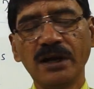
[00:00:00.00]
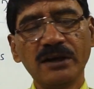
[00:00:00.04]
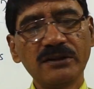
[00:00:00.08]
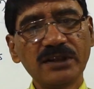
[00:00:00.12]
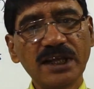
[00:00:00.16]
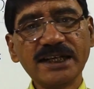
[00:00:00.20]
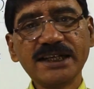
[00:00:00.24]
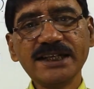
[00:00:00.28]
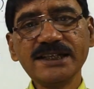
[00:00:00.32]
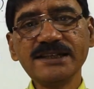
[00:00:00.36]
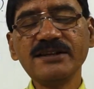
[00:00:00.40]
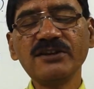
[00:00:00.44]

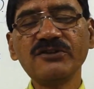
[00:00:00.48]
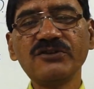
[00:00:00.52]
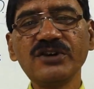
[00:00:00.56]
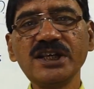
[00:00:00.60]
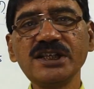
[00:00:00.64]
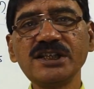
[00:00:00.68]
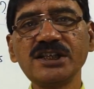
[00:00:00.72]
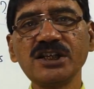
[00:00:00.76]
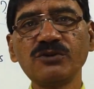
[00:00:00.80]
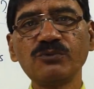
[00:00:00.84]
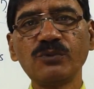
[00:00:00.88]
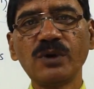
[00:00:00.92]
That is the
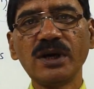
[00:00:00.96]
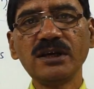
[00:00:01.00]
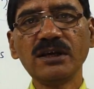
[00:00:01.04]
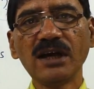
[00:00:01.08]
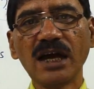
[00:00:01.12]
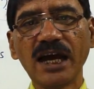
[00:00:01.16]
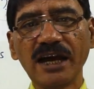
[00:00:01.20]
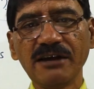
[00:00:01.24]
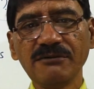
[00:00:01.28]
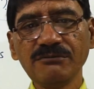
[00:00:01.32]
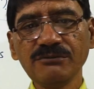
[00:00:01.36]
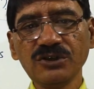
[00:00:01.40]
reason why
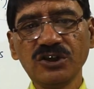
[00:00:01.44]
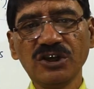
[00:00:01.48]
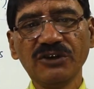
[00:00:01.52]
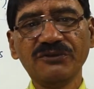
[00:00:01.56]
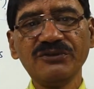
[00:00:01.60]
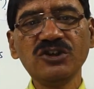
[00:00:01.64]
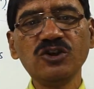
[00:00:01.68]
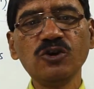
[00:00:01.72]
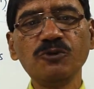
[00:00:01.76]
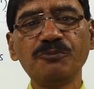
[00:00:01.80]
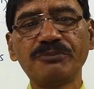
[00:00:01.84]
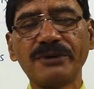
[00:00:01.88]
I am
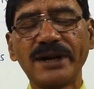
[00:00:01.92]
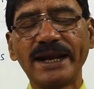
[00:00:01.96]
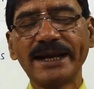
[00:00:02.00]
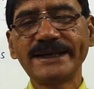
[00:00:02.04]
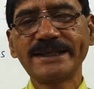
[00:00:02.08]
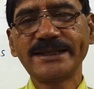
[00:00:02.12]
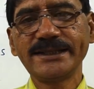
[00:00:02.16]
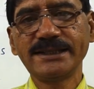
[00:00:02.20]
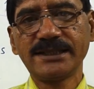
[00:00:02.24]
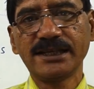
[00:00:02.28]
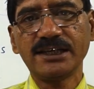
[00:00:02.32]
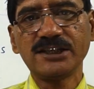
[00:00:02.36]
giving you
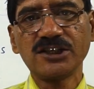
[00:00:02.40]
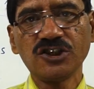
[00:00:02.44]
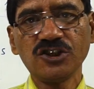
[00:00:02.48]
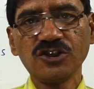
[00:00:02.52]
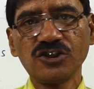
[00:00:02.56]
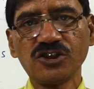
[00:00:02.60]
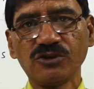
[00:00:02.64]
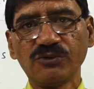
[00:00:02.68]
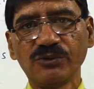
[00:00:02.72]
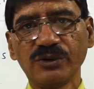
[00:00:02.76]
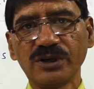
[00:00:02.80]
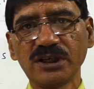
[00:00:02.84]
practice
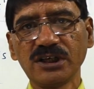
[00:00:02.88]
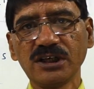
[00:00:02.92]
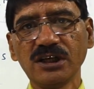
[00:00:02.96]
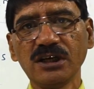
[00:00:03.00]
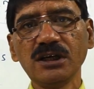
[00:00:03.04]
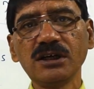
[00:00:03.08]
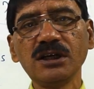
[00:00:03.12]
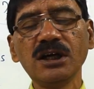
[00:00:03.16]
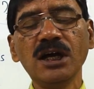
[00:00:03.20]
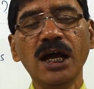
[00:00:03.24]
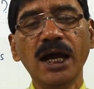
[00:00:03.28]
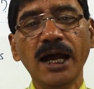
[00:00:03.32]
sessions over
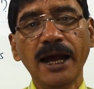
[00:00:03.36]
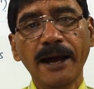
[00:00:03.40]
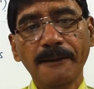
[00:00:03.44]
here.